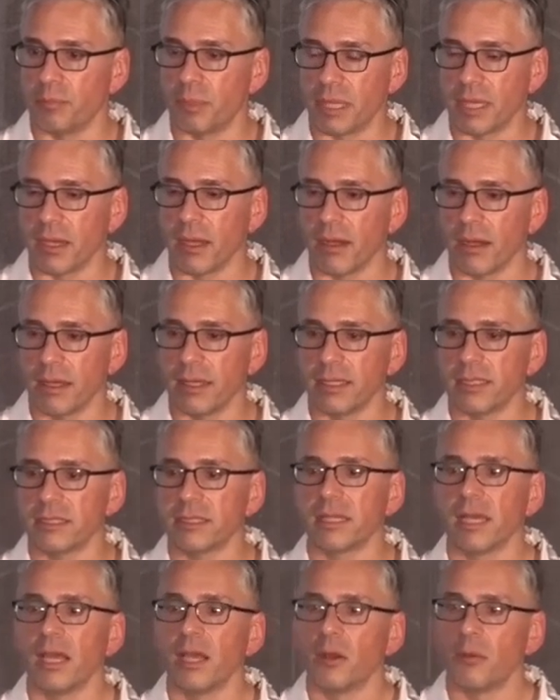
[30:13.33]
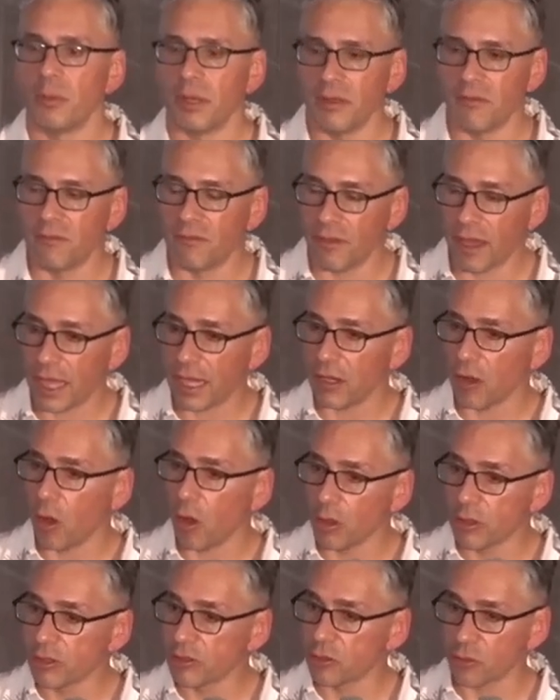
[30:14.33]
because we vet
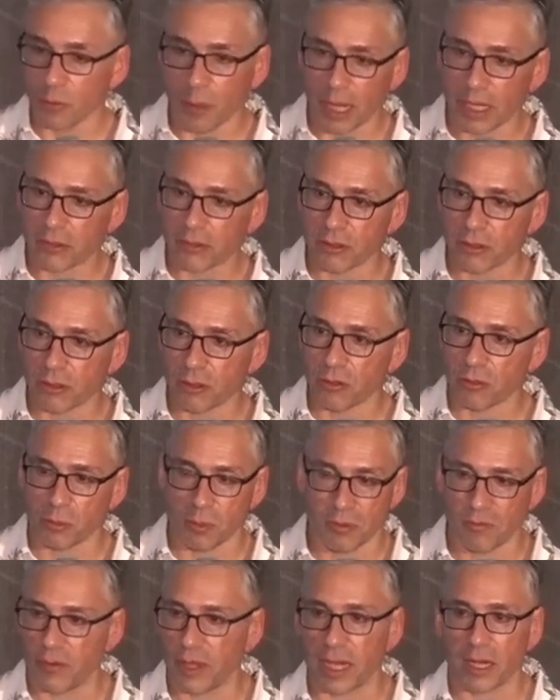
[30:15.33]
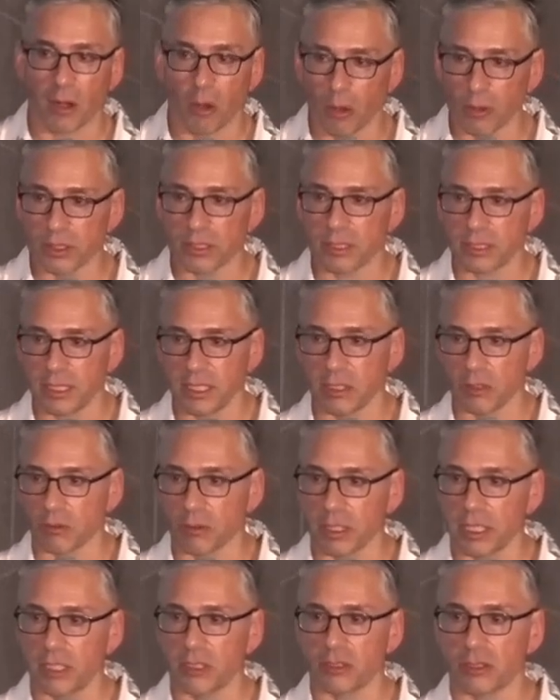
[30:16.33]
all the directors, we vet all the senior
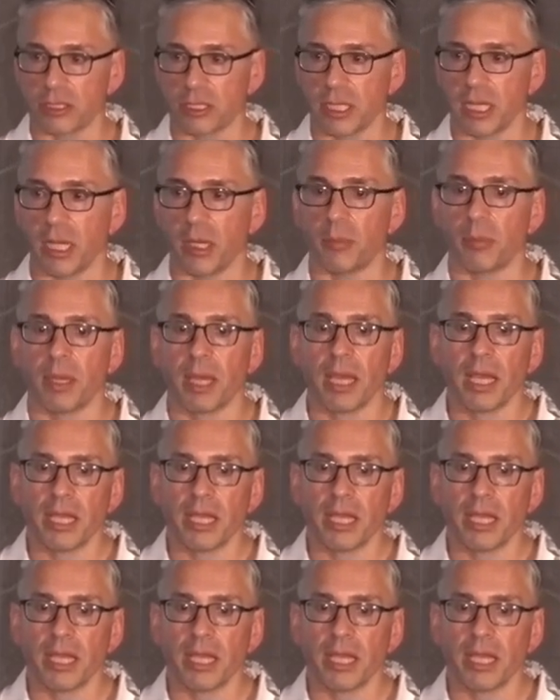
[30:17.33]
leadership.